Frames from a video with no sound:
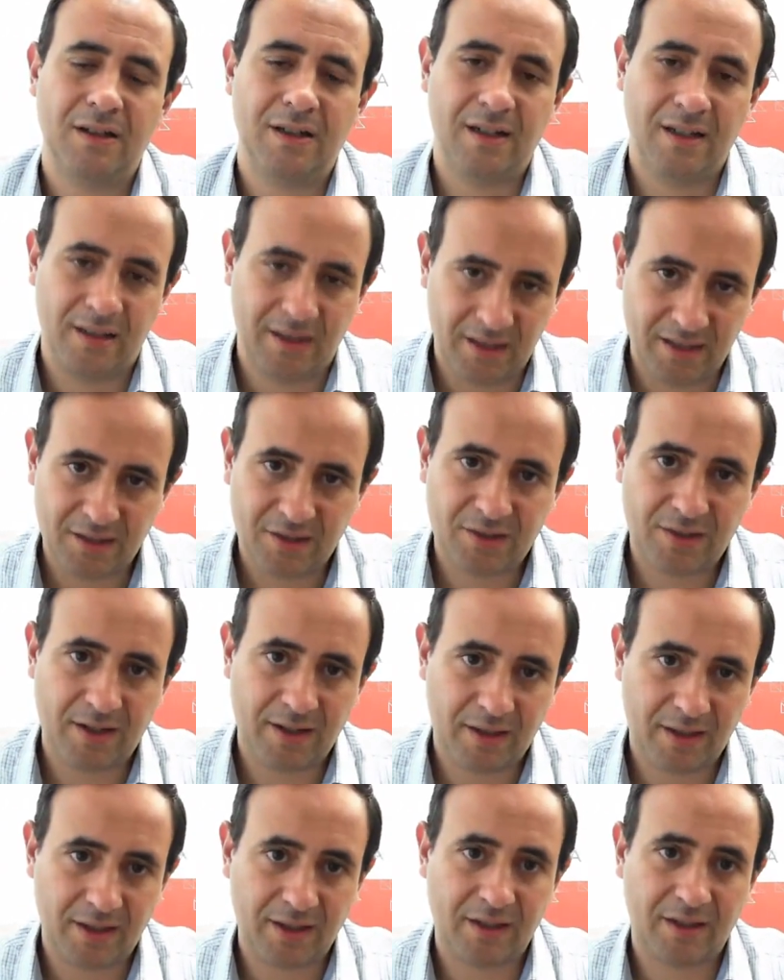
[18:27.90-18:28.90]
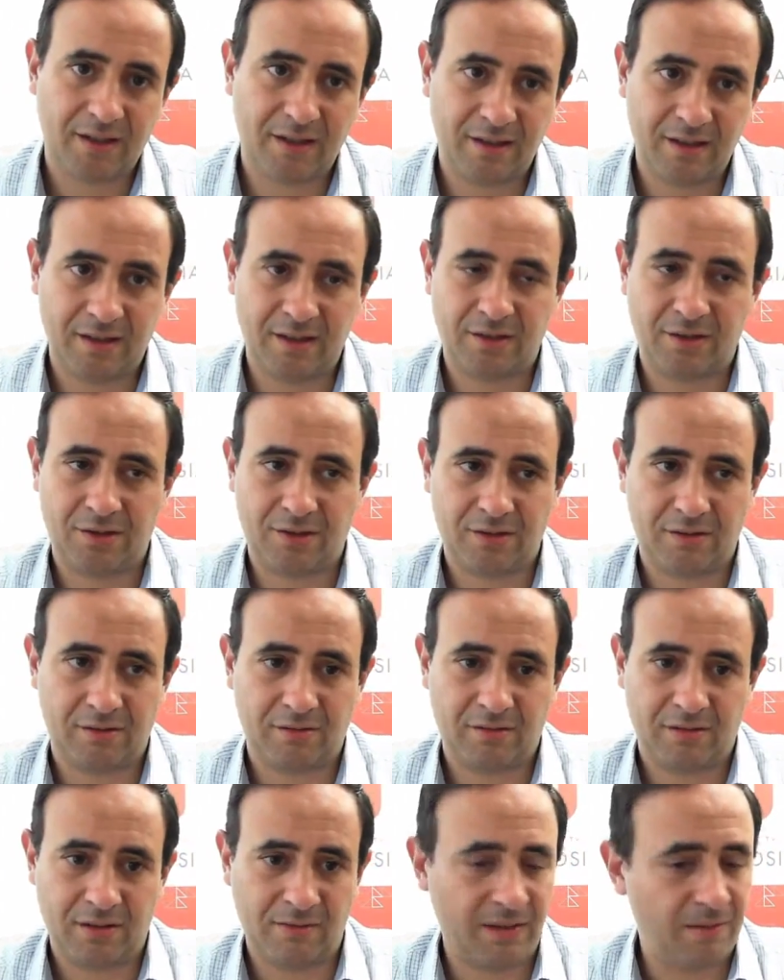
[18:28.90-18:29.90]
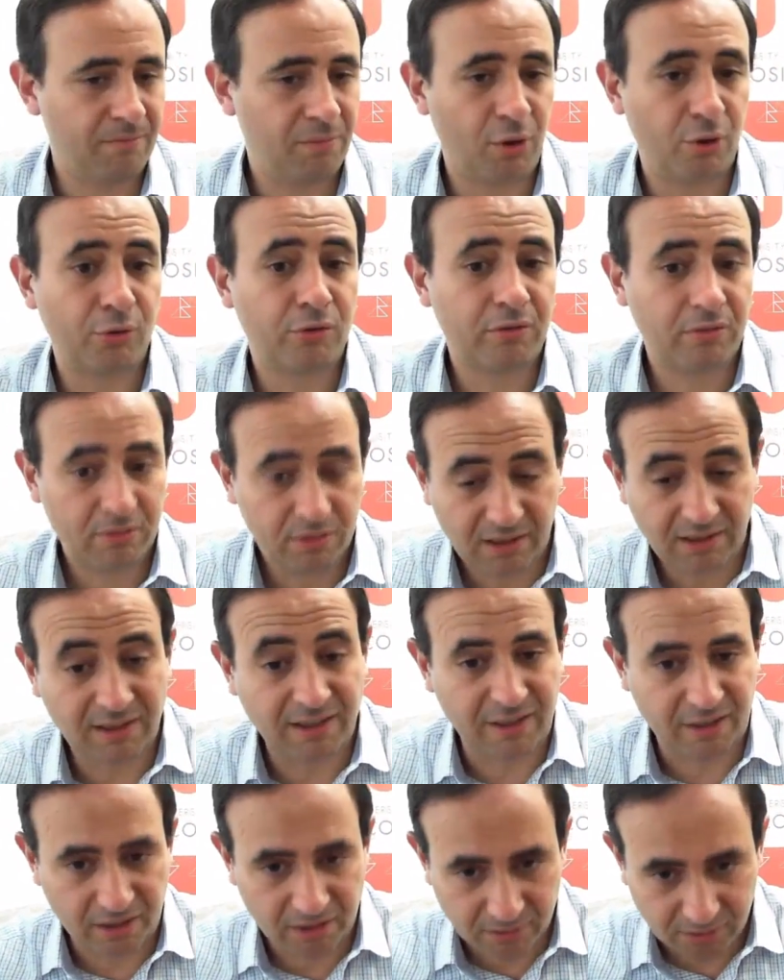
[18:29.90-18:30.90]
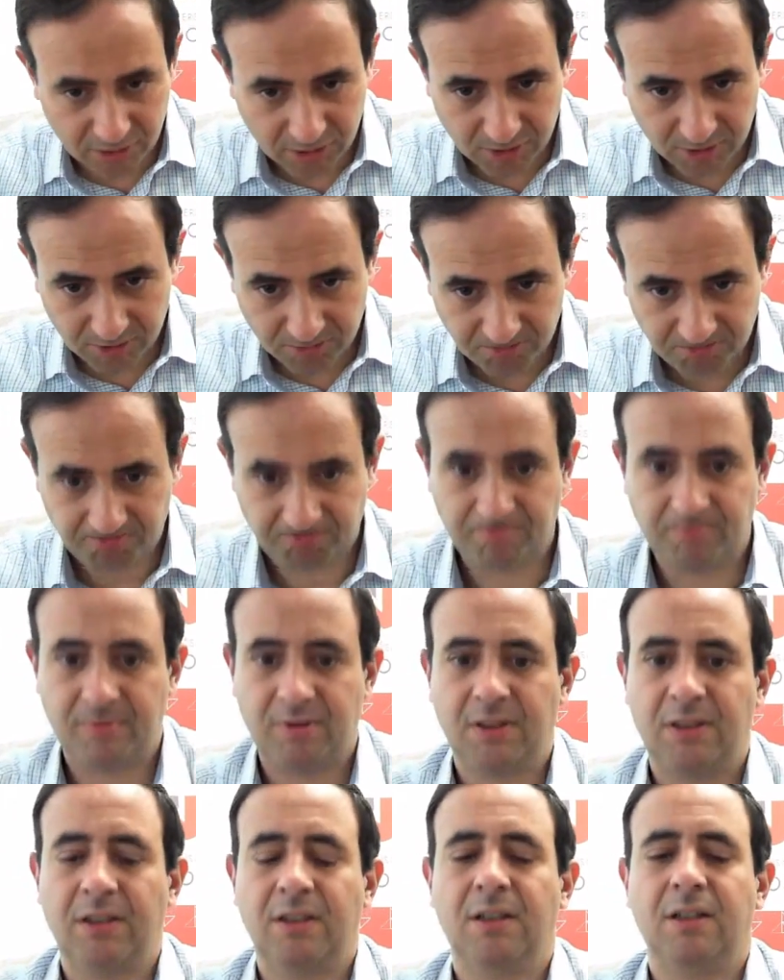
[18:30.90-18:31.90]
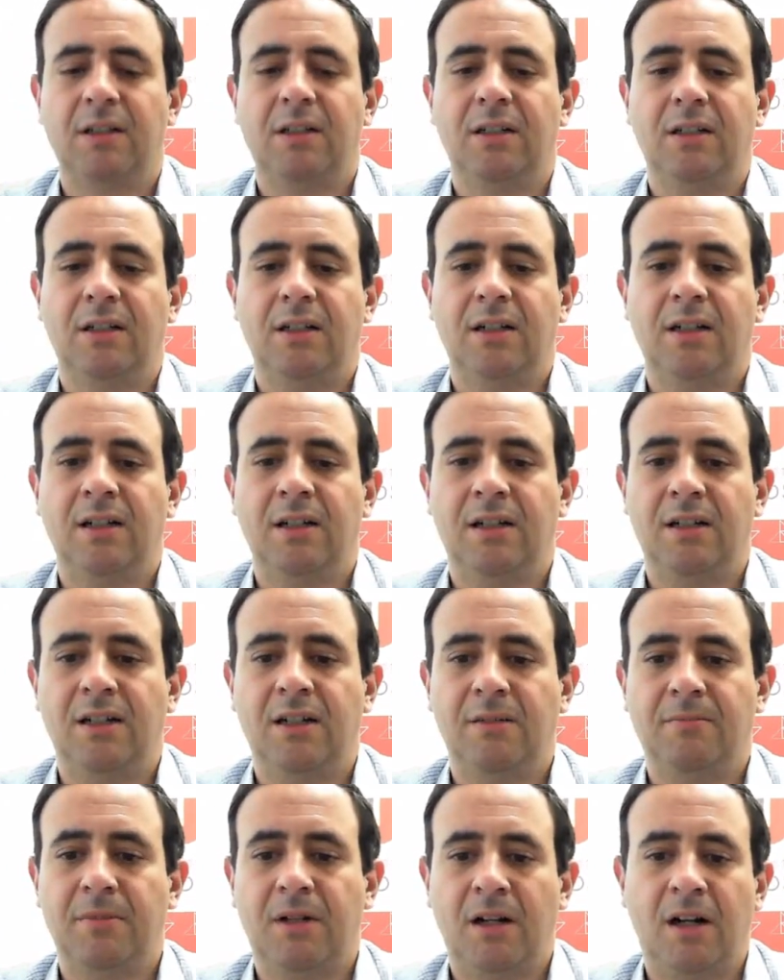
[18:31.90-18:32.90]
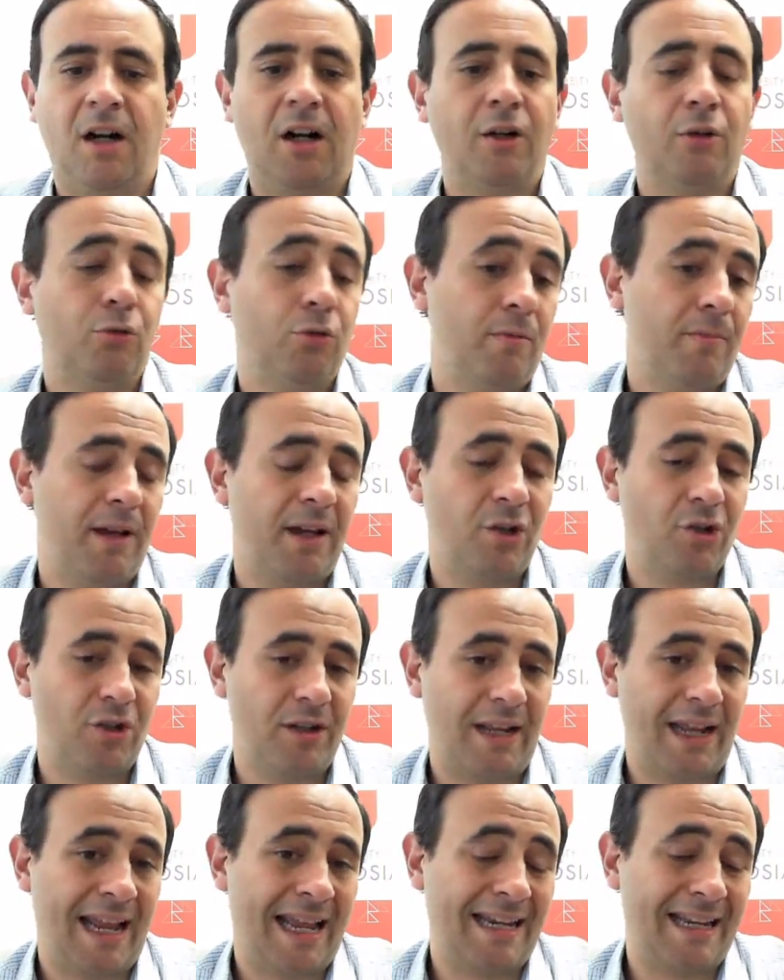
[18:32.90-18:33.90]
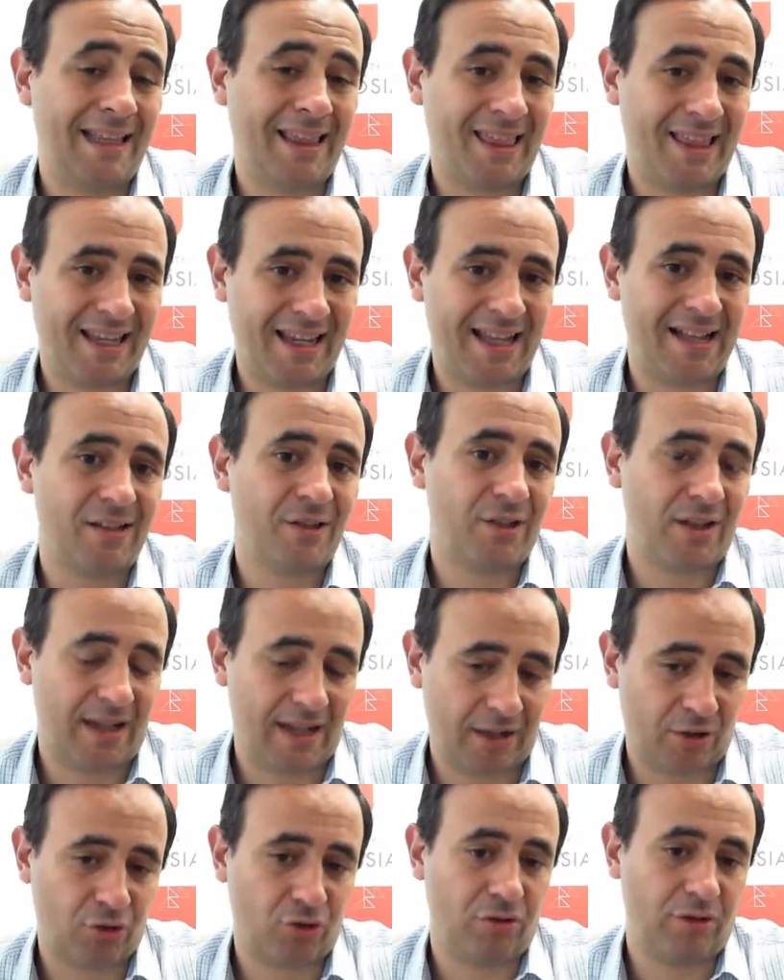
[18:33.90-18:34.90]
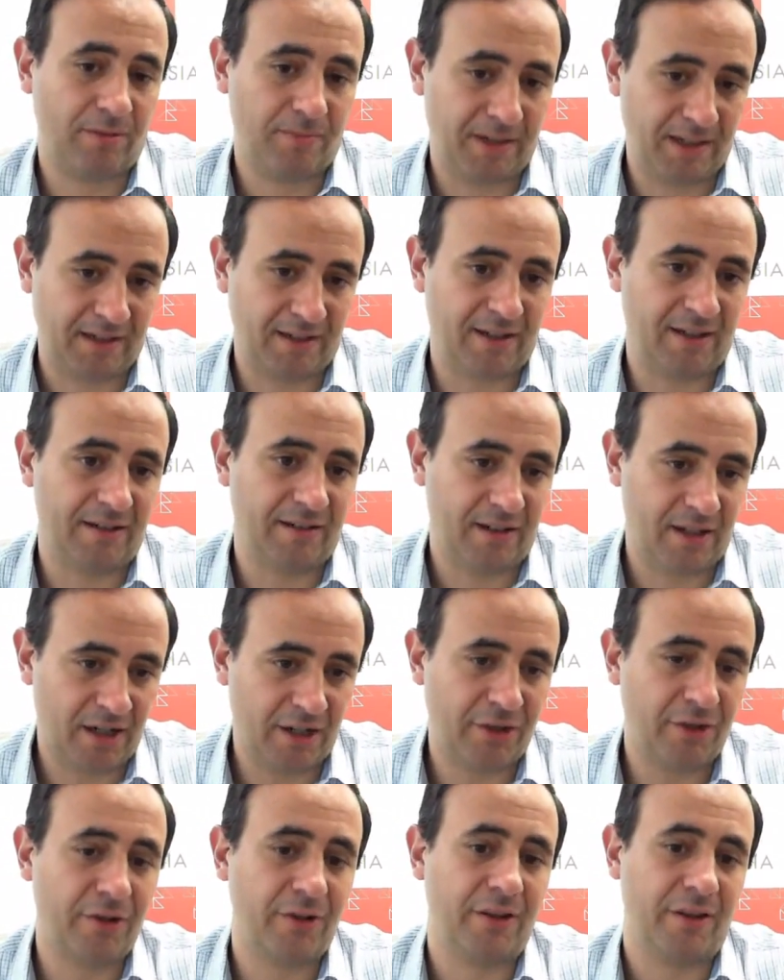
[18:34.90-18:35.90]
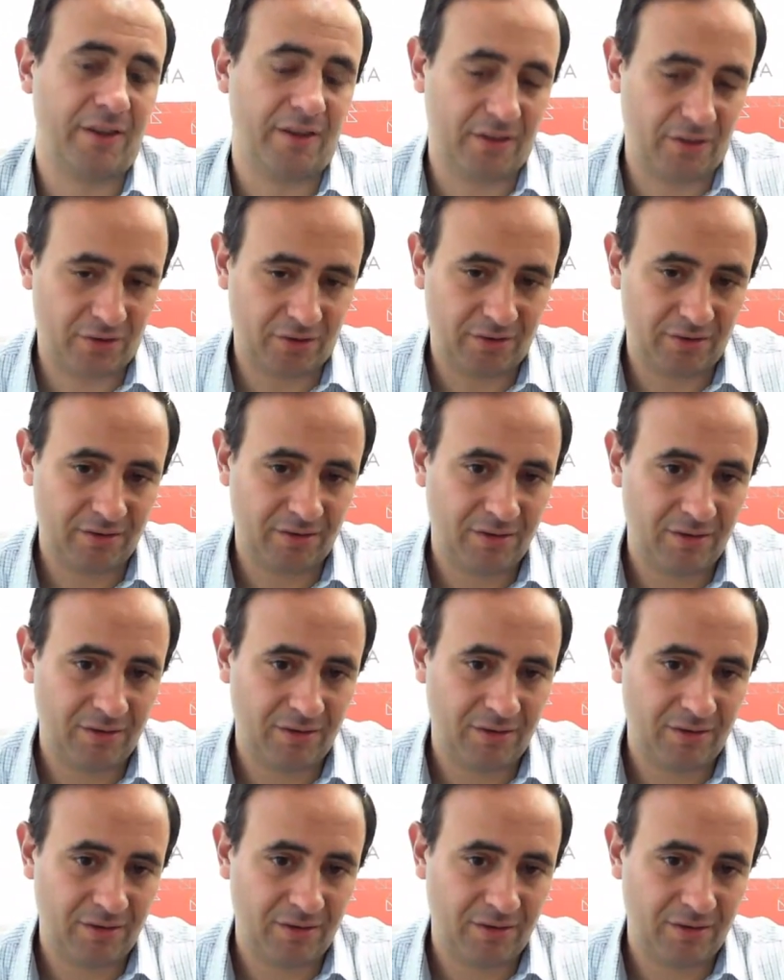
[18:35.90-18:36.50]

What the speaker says: This, I think, is, both clear. Hard to imagine anything else actually being done other than this,